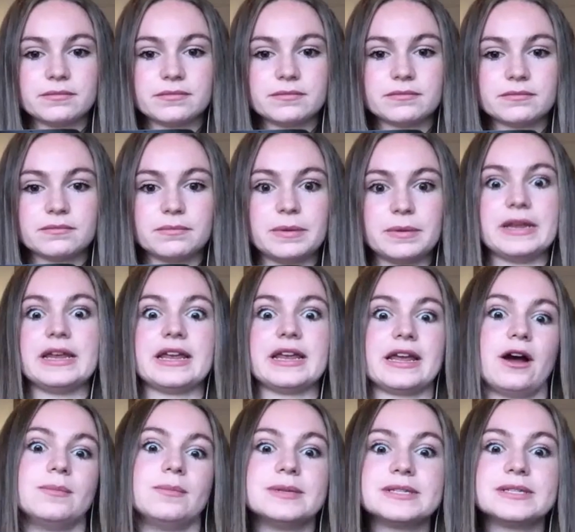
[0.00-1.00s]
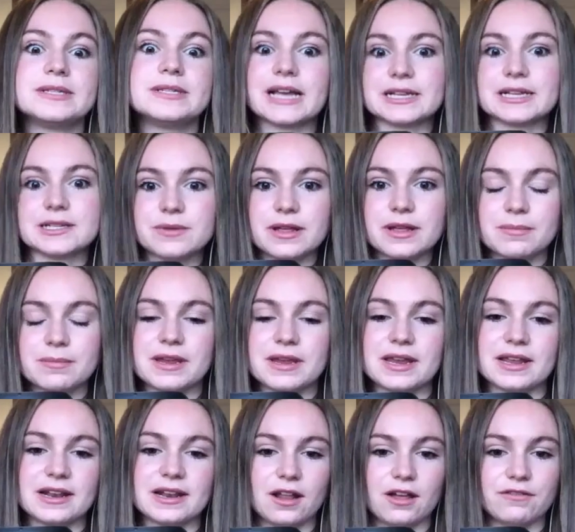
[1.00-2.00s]
being obsessed with,
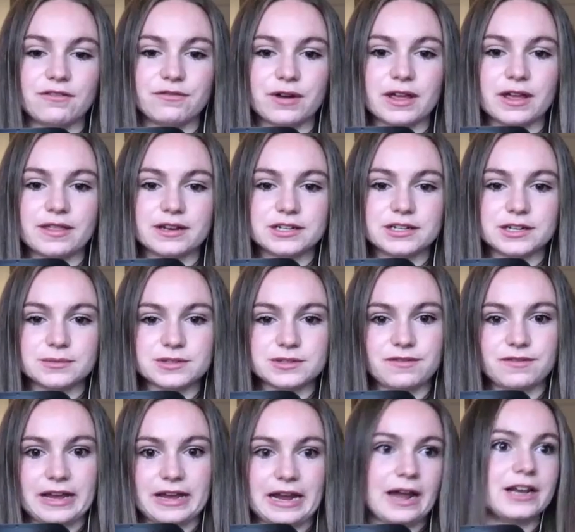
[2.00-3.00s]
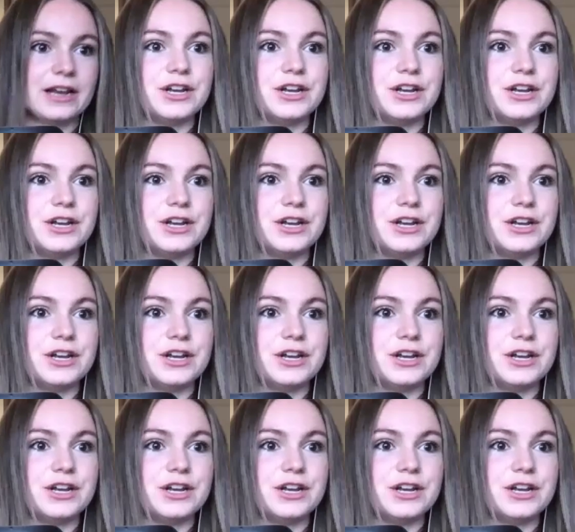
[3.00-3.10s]
being in love with, in terms of like,